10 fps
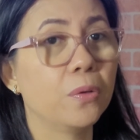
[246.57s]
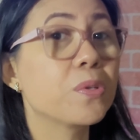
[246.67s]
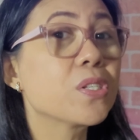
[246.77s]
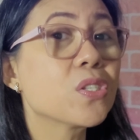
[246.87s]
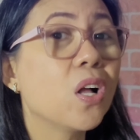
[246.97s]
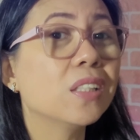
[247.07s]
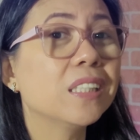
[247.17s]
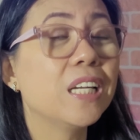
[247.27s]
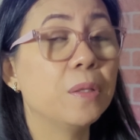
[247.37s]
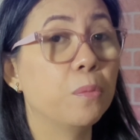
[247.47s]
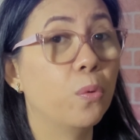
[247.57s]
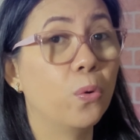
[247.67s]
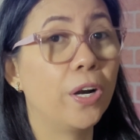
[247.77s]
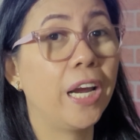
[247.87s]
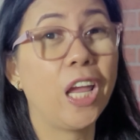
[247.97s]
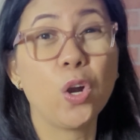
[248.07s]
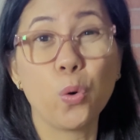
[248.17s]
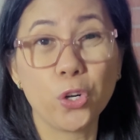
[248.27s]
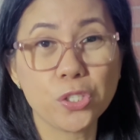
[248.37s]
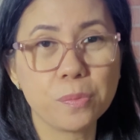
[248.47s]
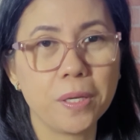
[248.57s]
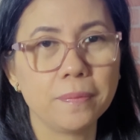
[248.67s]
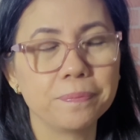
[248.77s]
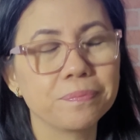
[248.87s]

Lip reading: resulting in more engorgement.